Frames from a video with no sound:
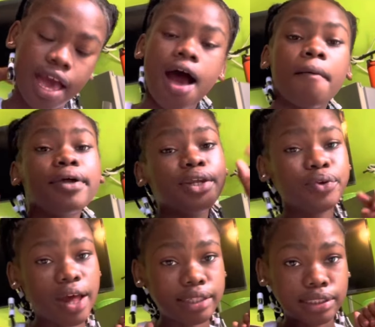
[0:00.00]
I'm gonna do
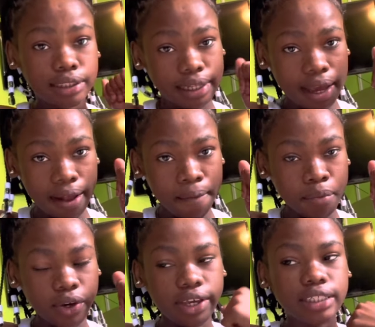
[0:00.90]
that today,
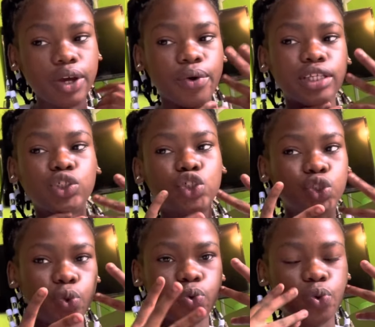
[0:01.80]
but it's not going to
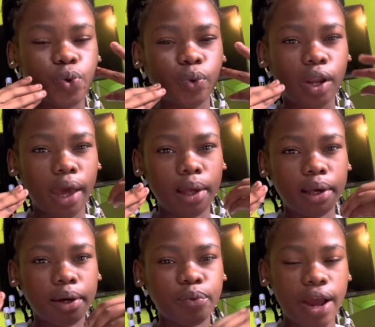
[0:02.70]
show like
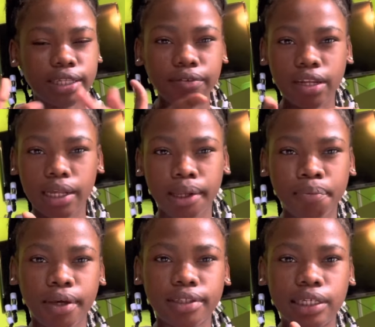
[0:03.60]
right after that clip.
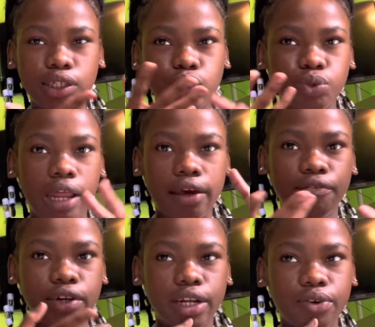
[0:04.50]
It's gonna show like
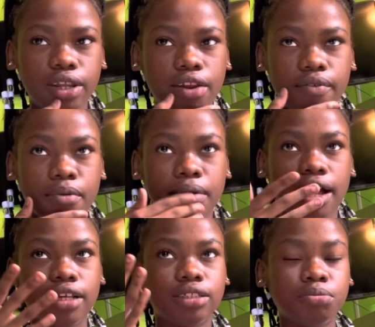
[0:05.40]
further down the blah,
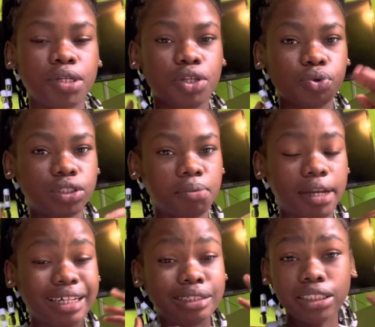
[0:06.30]
because I did do some
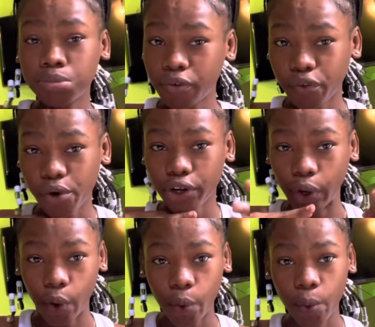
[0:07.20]
other things before
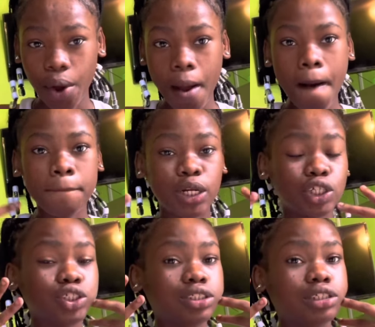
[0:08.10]
now. But
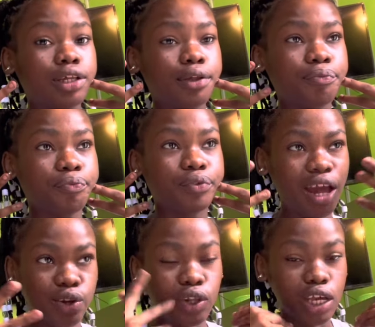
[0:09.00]
I
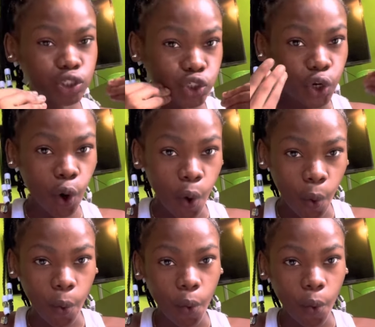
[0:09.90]
do the intro now